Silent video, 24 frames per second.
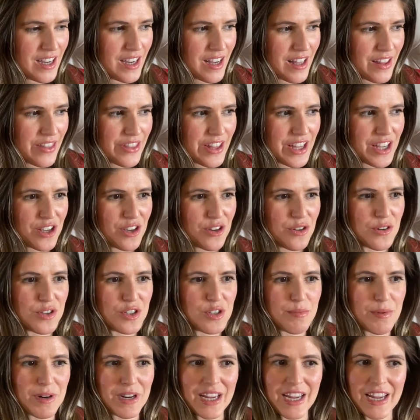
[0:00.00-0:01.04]
I think it goes
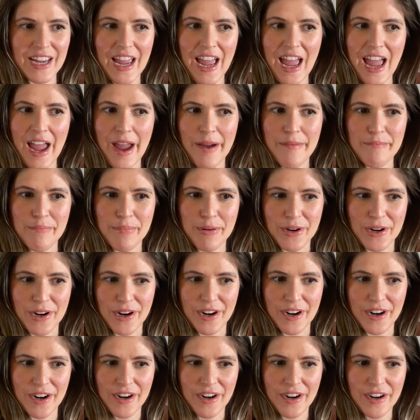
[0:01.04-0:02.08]
Super King,
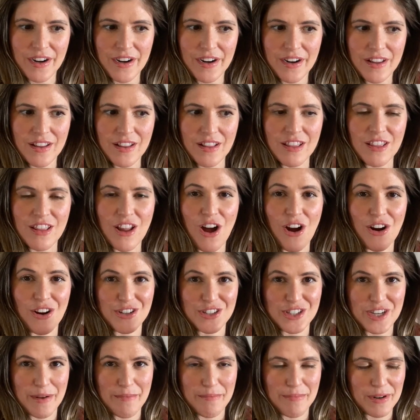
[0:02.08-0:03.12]
Emperor, large
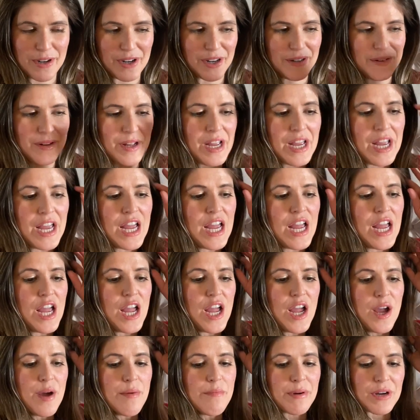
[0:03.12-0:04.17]
Emperor.
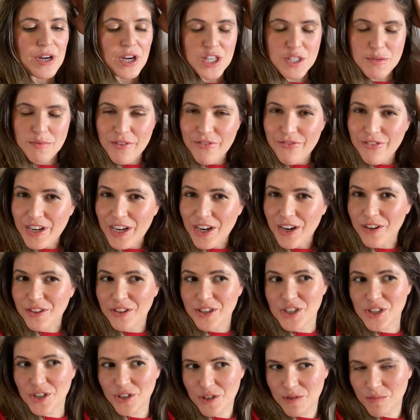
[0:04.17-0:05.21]
Because we figured the
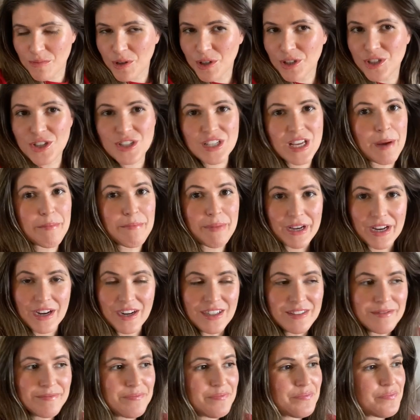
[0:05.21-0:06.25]
children will just get
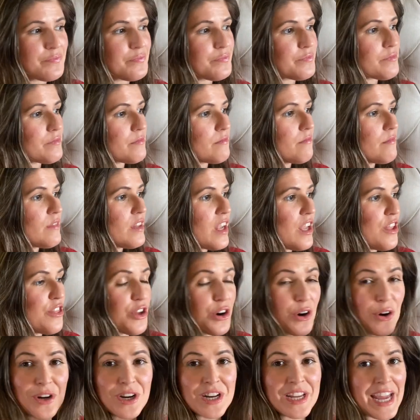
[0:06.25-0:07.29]
bigger. They're not
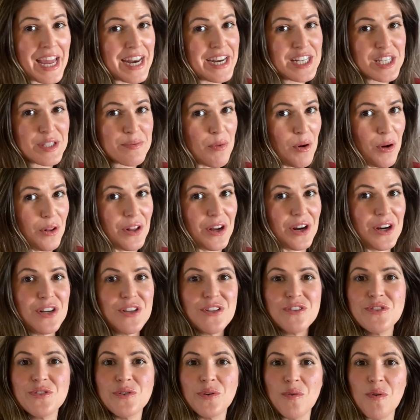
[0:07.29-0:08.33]
going to get any smaller.
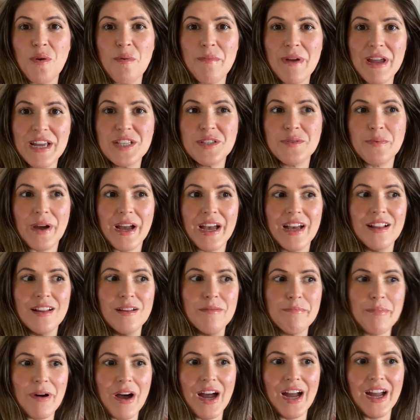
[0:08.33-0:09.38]
So we may as well
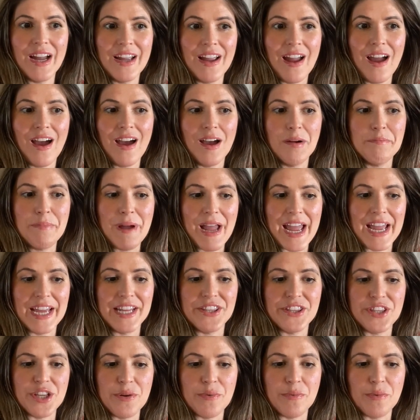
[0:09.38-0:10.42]
buy a bed
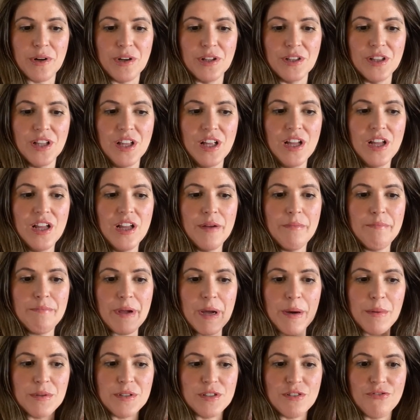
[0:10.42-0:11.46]
that will be
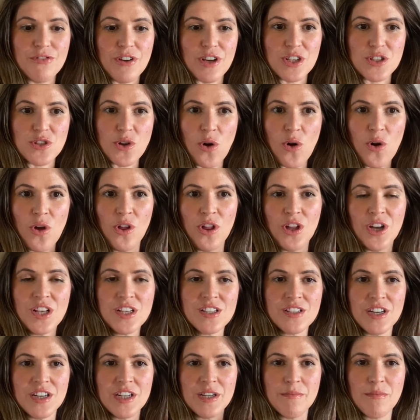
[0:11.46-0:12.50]
able to fit us all on a
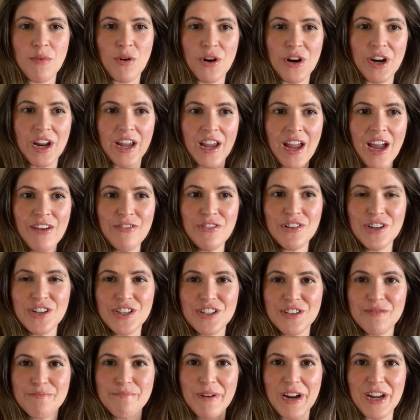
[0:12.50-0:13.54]
Sunday morning, having our
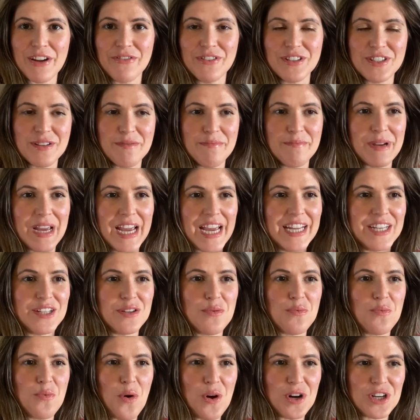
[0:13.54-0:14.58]
breakfast in bed,
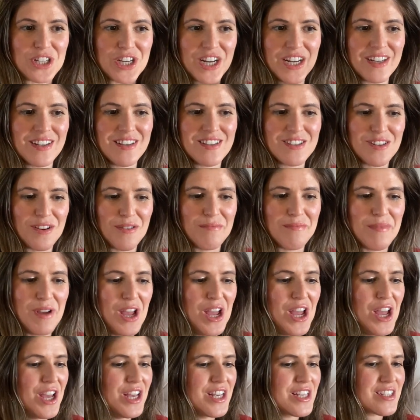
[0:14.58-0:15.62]
watching some
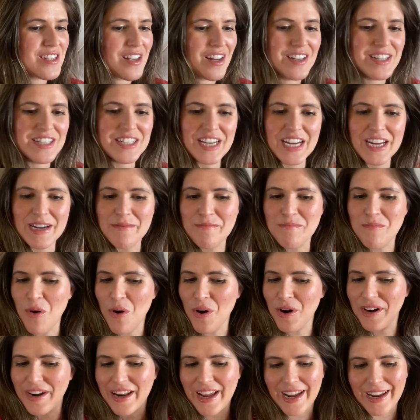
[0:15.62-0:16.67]
Sunday
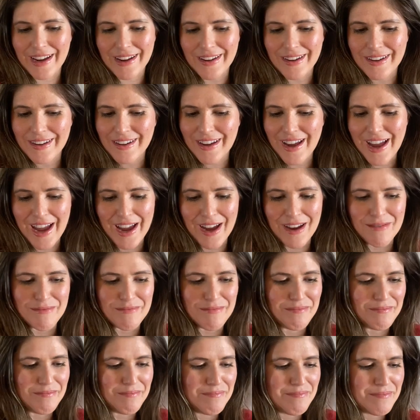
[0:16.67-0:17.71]
morning
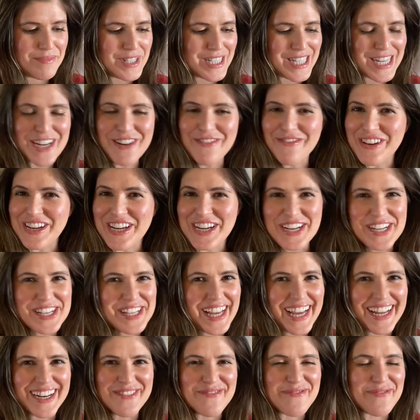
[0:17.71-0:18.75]
TV
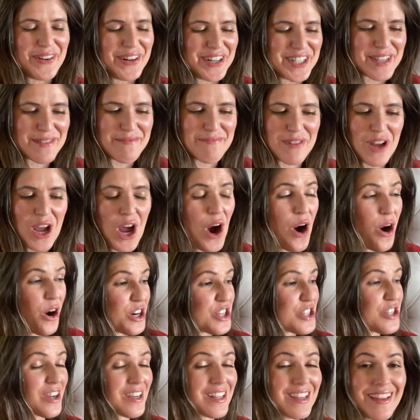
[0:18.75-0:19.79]
and watching or
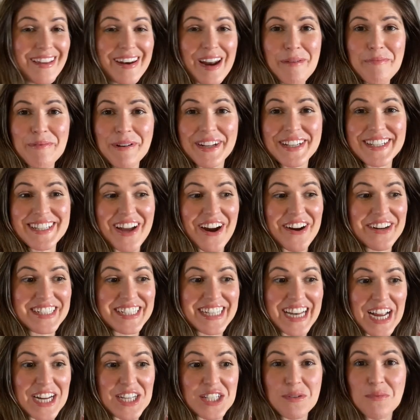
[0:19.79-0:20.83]
snuggling up on a Saturday
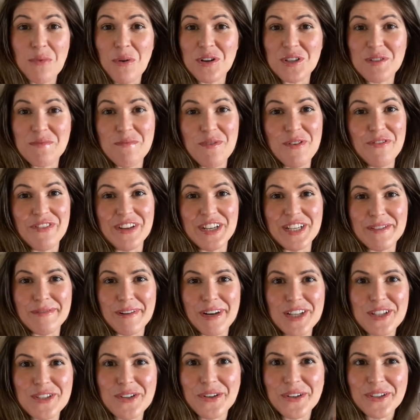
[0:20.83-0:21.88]
night to watch movies when
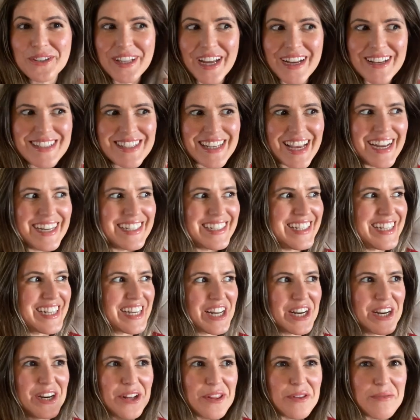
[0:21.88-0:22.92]
it's cold outside and you can
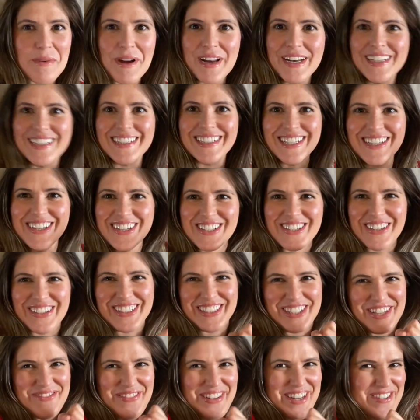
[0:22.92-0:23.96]
hear the wind and you're snuggled
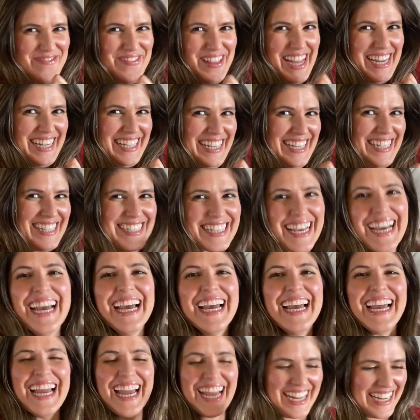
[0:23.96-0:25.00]
up in your blankets
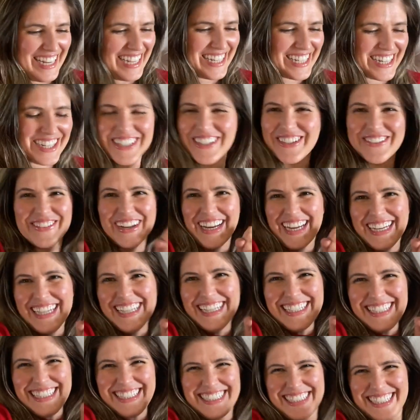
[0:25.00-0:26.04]
in your duvet.
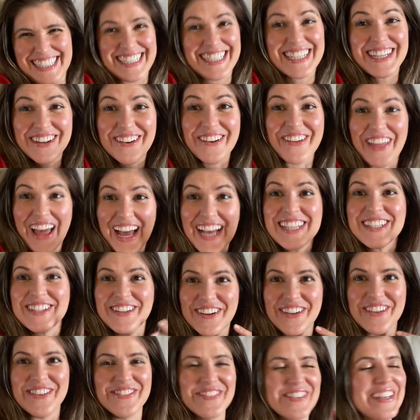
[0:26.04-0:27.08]
Just, that
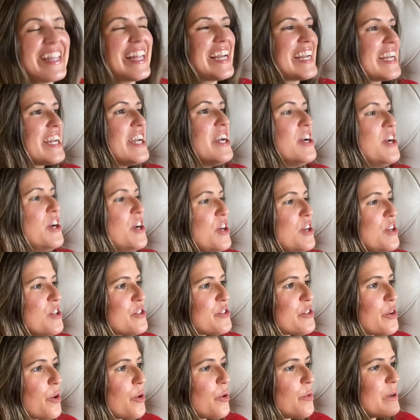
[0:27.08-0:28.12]
sort of feeling.
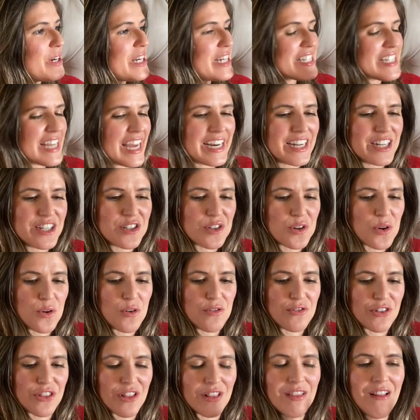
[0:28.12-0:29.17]
So we decided to go
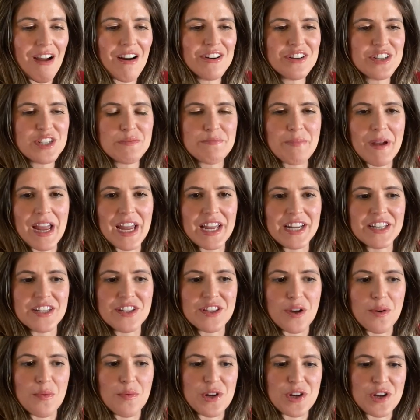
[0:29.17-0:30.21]
for the largest bed
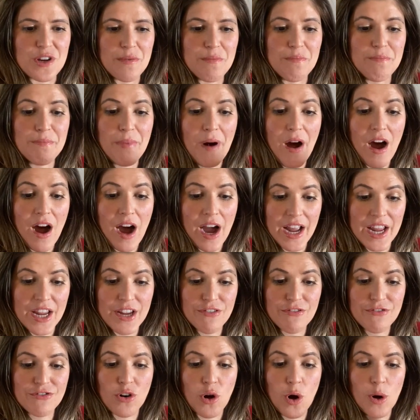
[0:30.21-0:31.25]
that we could buy
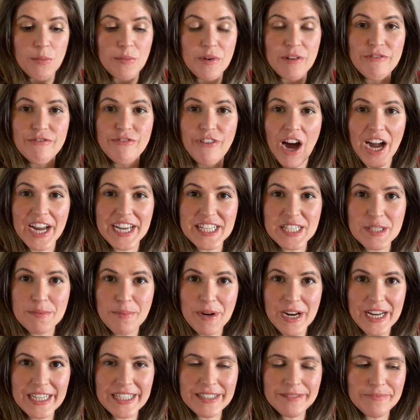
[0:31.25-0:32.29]
from
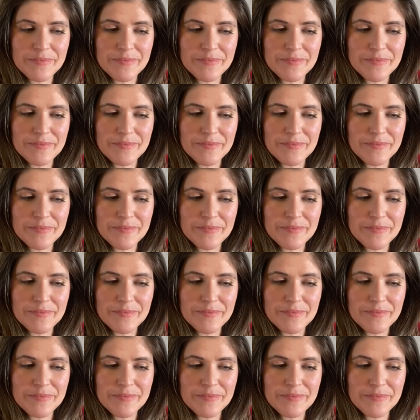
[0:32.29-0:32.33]
Vispring.